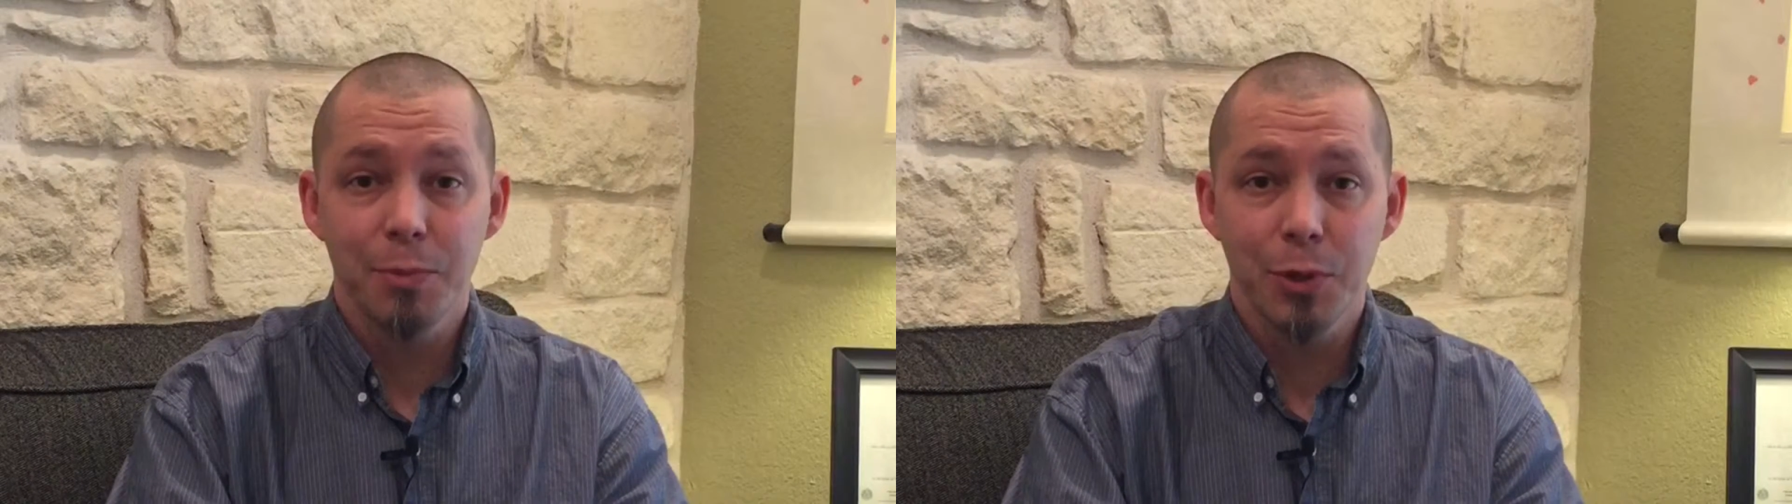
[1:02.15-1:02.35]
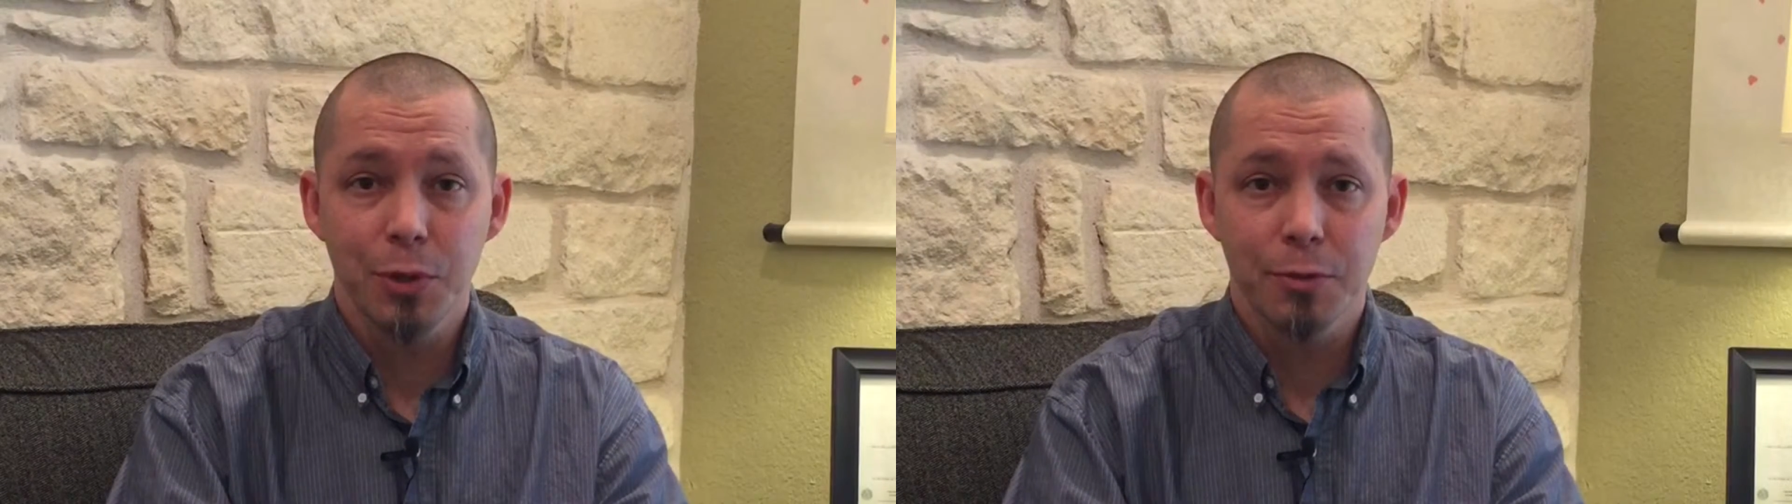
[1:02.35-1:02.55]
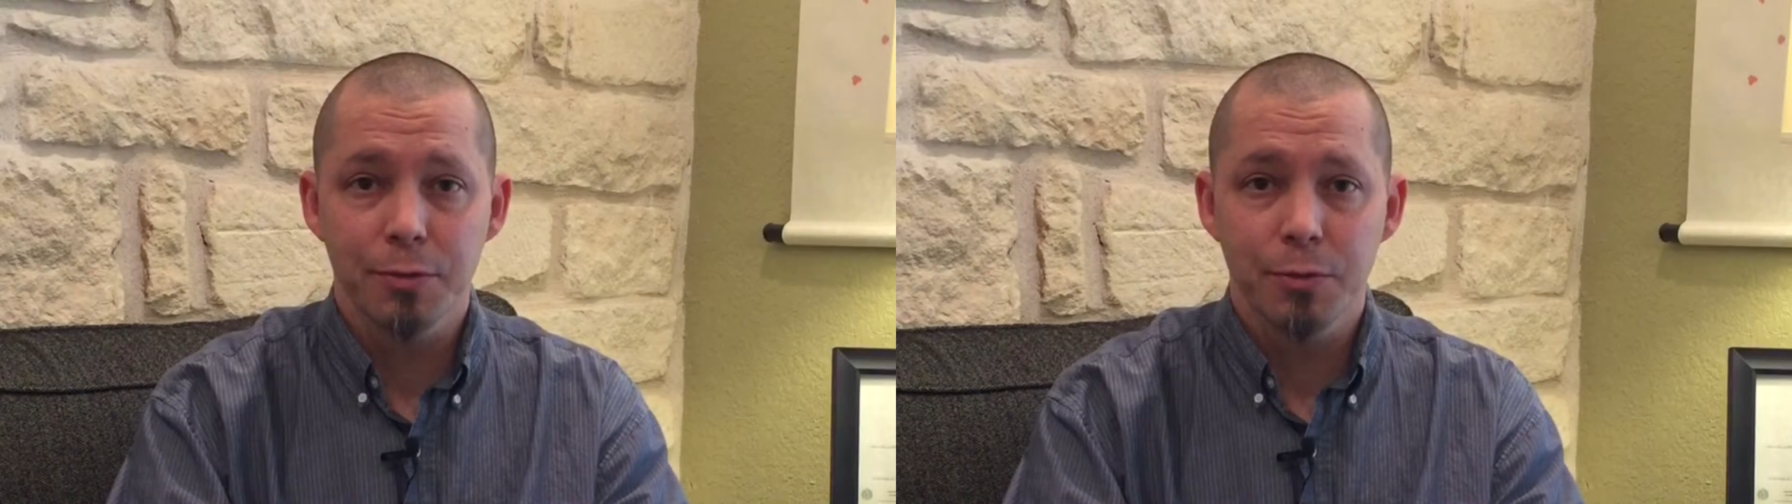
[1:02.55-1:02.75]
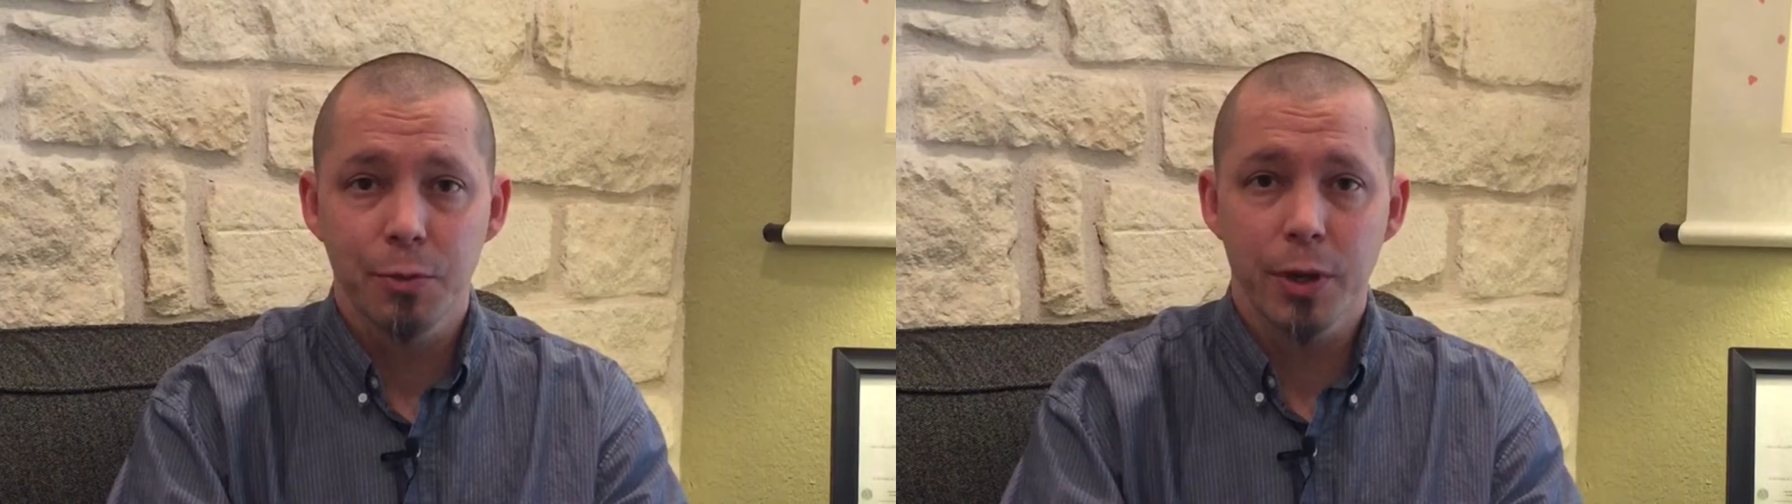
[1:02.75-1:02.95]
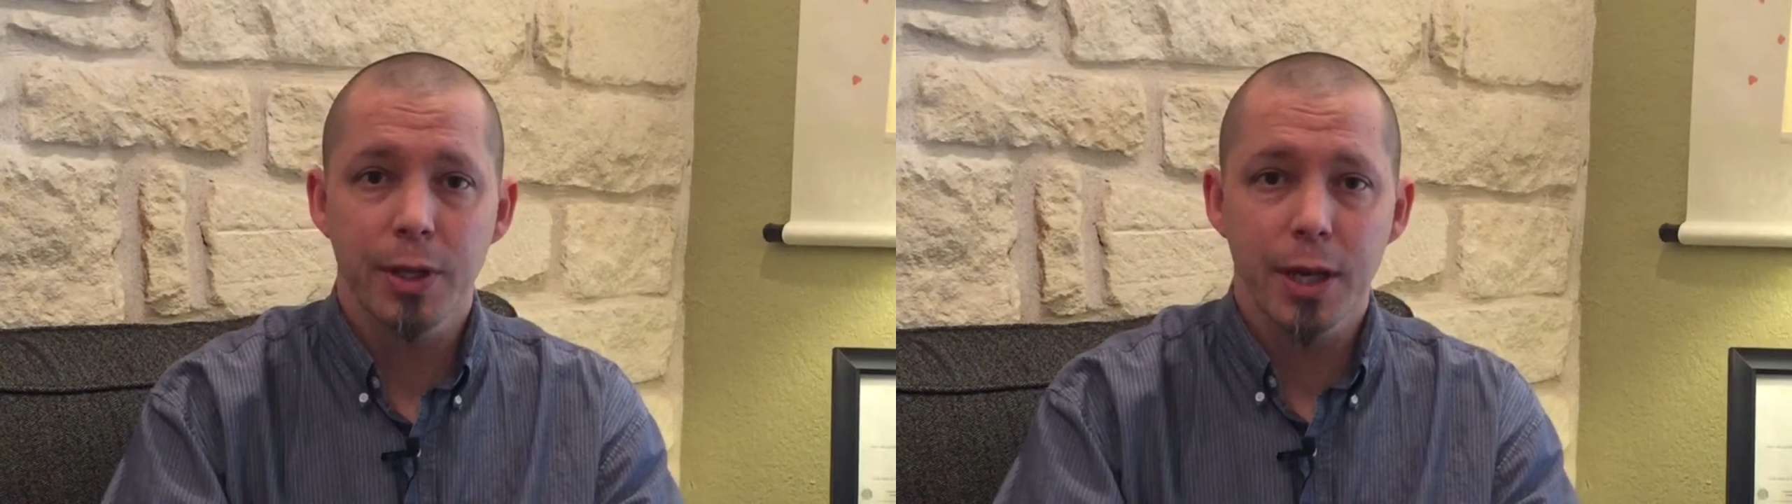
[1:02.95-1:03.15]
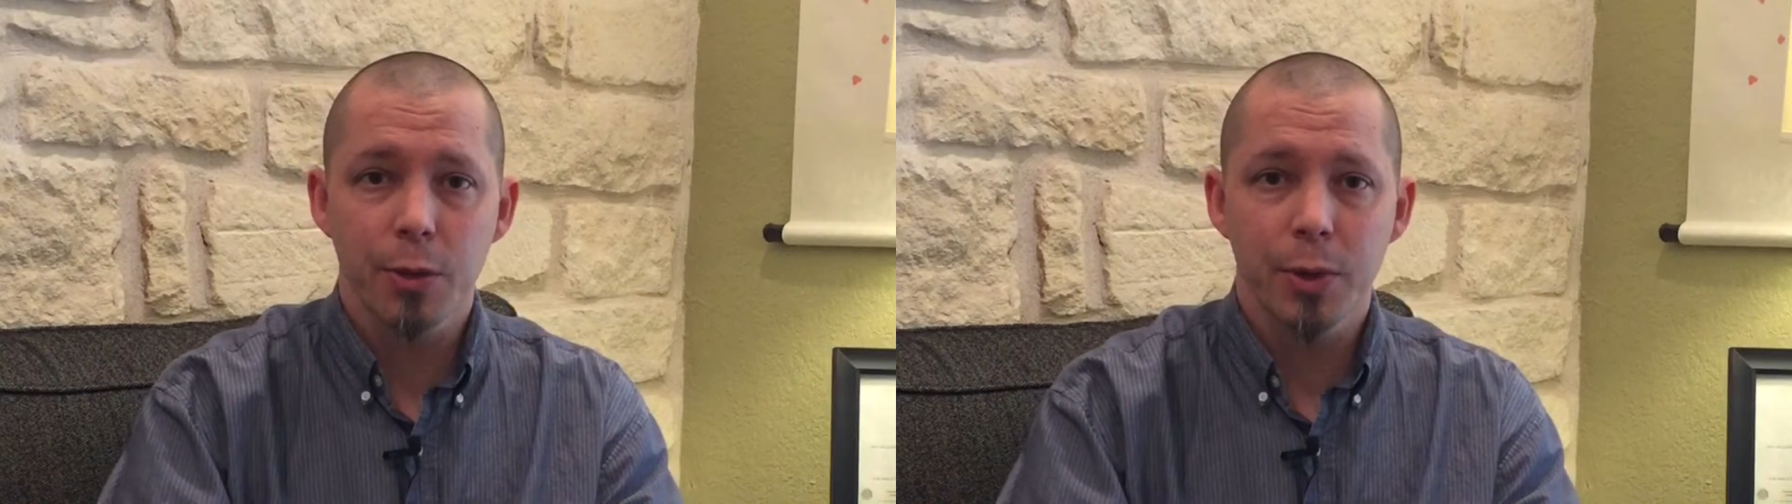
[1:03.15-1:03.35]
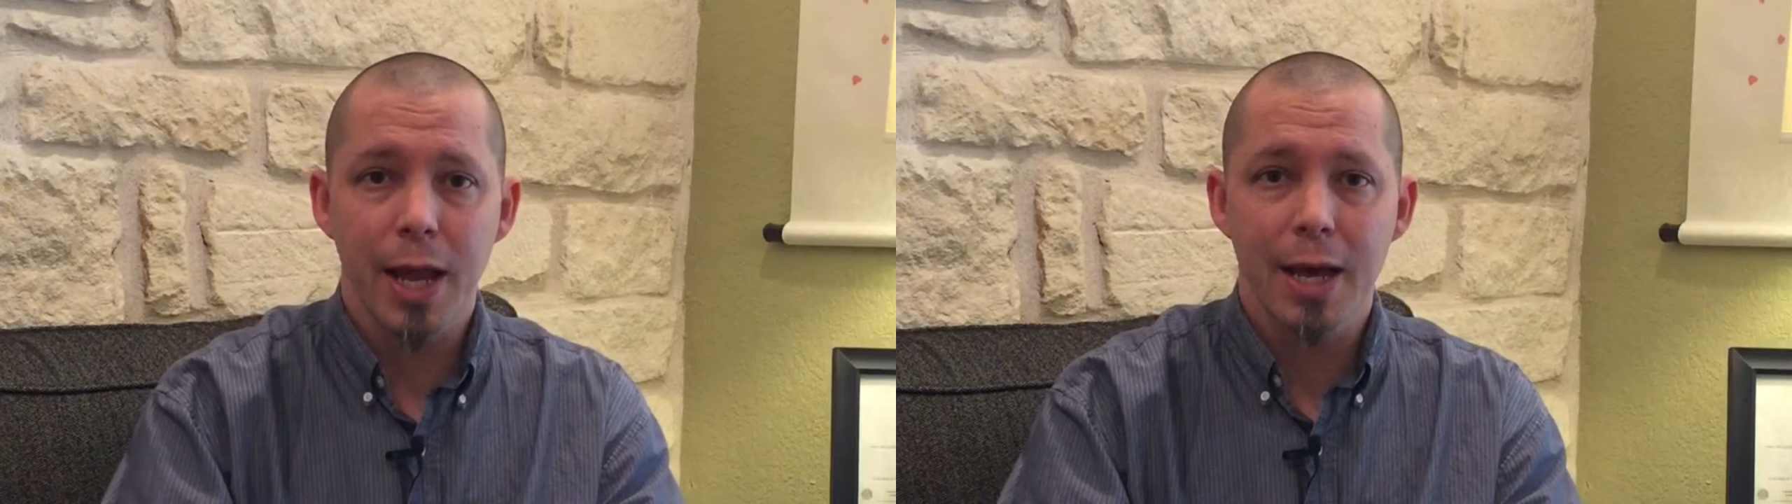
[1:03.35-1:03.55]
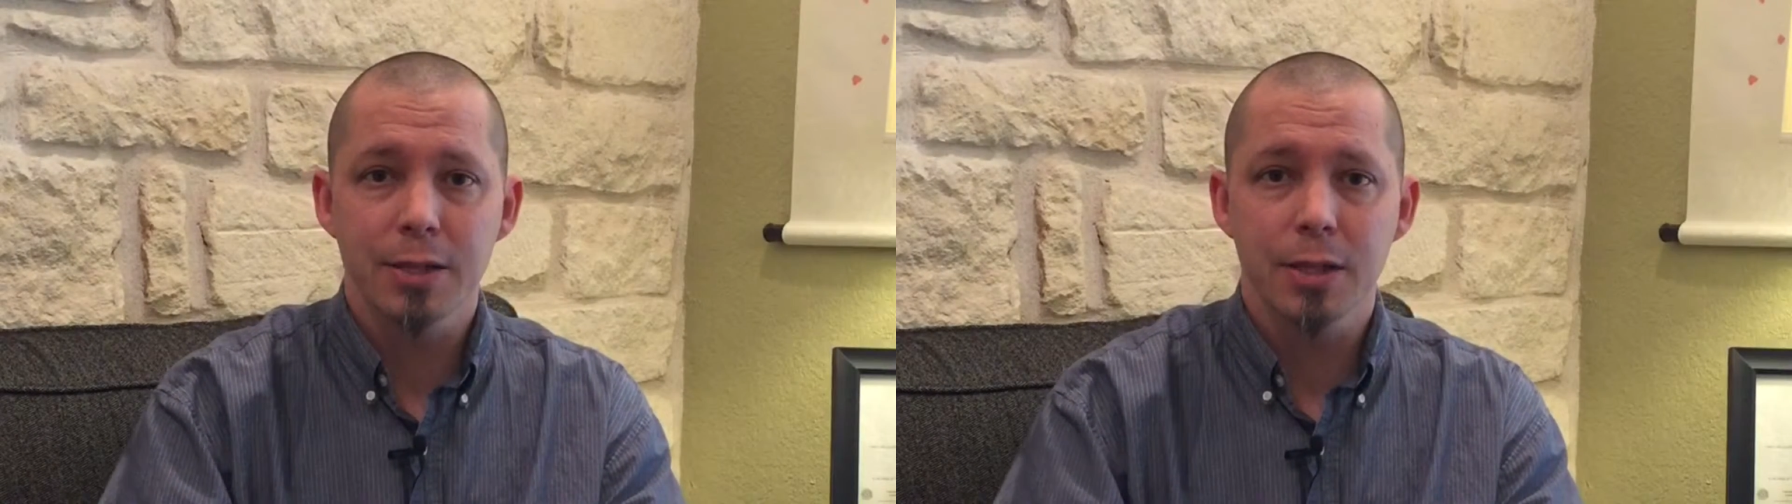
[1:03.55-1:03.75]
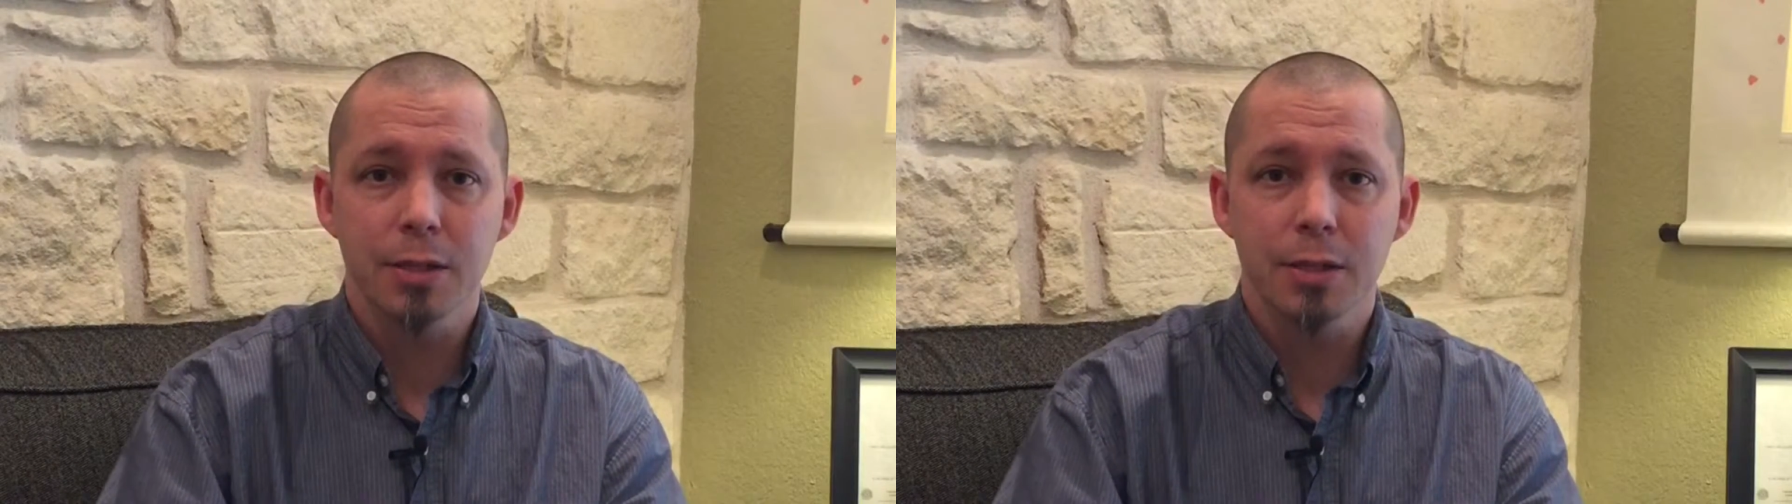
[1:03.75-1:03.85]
move. Where the other one has